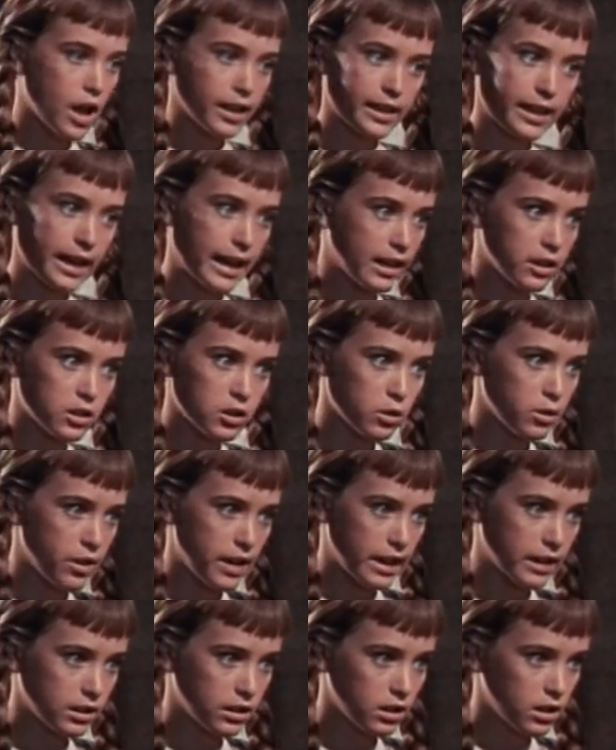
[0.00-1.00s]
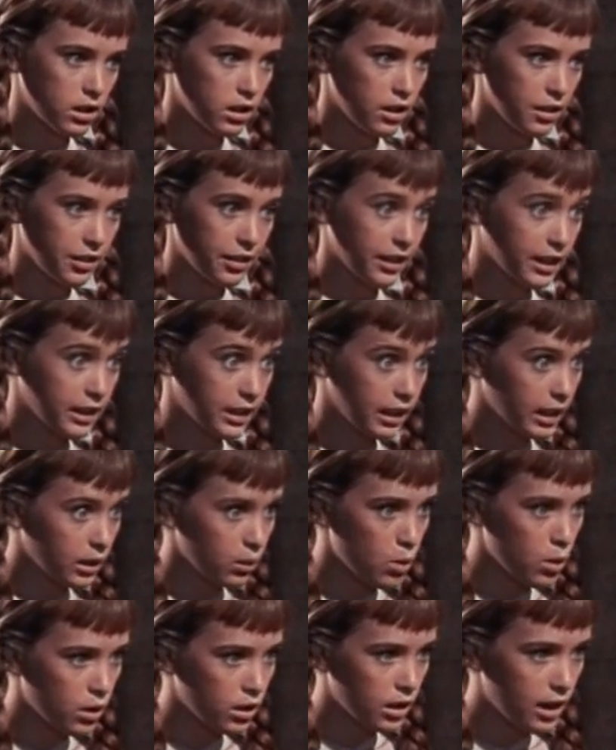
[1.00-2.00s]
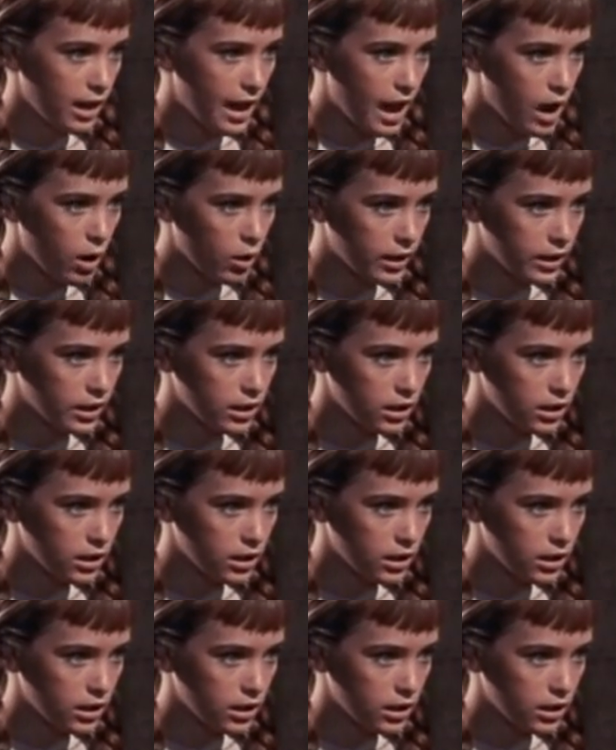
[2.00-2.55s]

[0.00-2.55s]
about 3 or 4 weeks to see the final